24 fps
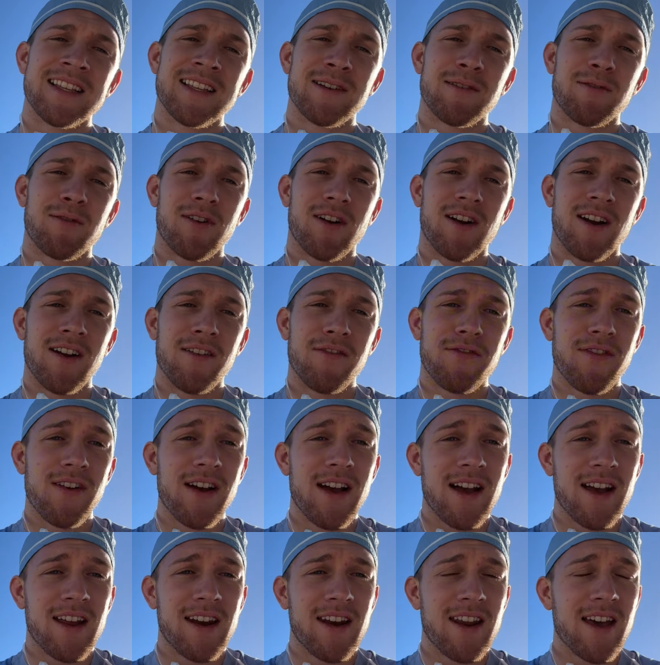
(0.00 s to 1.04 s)
we're gonna
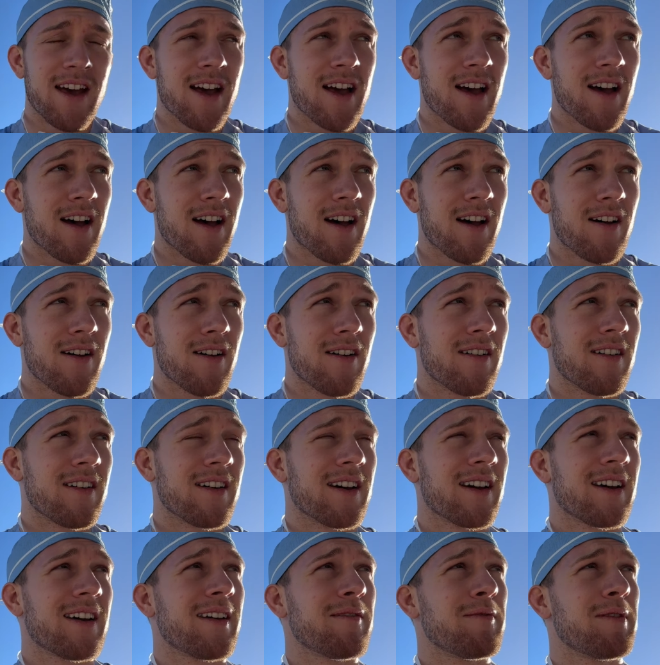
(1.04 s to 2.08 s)
find out.
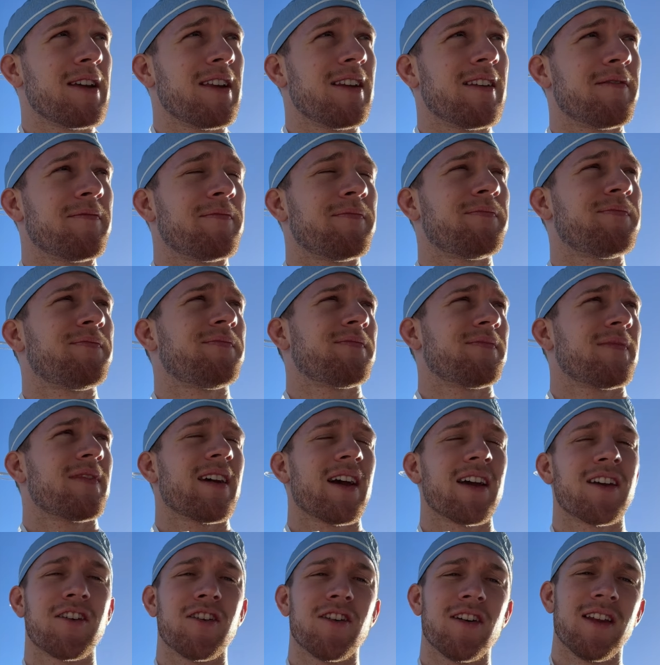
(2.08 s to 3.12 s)
I mean, I
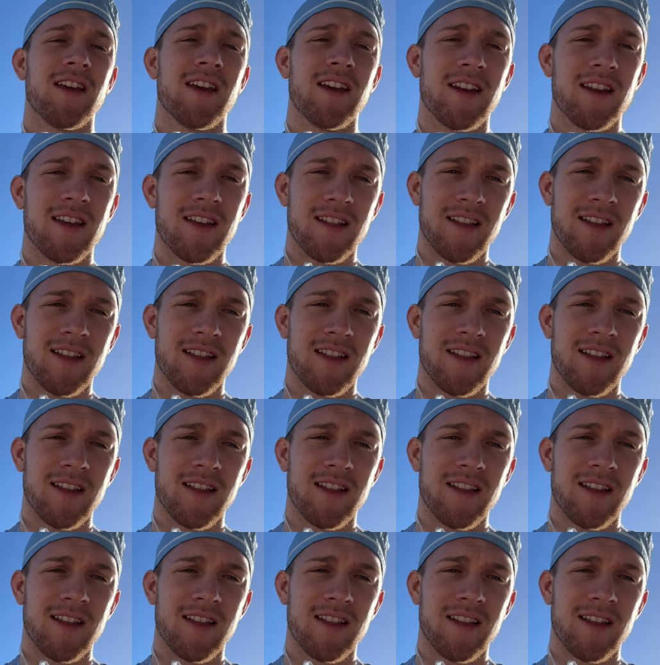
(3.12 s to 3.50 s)
could hit it.